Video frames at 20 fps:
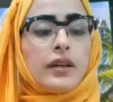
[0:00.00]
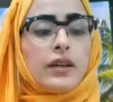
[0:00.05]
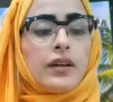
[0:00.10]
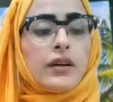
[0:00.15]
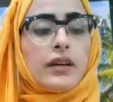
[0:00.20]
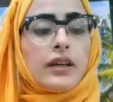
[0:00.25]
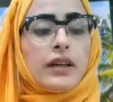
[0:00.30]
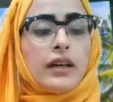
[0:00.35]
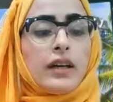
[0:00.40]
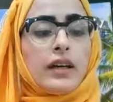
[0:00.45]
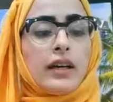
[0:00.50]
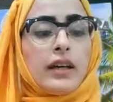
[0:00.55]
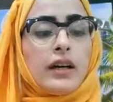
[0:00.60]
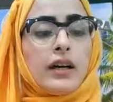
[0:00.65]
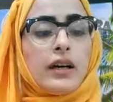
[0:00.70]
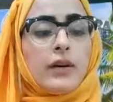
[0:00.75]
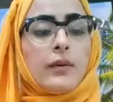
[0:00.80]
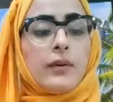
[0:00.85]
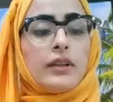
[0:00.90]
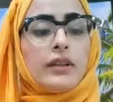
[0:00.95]
Okay,
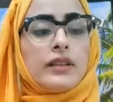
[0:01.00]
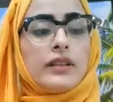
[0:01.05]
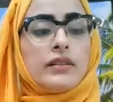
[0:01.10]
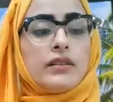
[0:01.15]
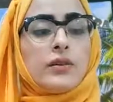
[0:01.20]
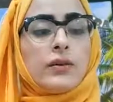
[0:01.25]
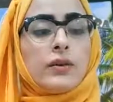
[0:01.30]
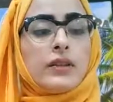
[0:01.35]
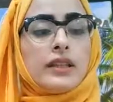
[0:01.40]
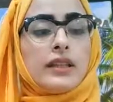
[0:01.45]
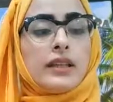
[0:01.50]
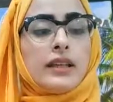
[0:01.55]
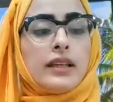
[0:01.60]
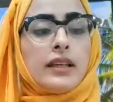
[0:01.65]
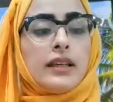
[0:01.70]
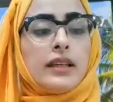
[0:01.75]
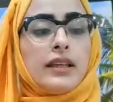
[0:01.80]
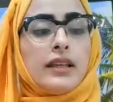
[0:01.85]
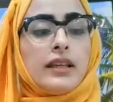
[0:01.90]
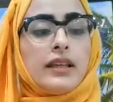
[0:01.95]
I will do it
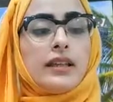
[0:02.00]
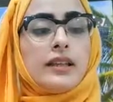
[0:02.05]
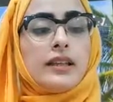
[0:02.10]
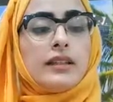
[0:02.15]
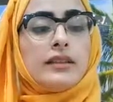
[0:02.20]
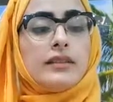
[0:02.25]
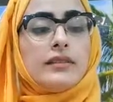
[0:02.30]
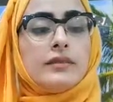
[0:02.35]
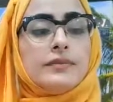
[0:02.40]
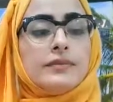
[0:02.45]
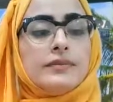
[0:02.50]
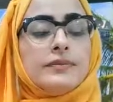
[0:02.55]
again.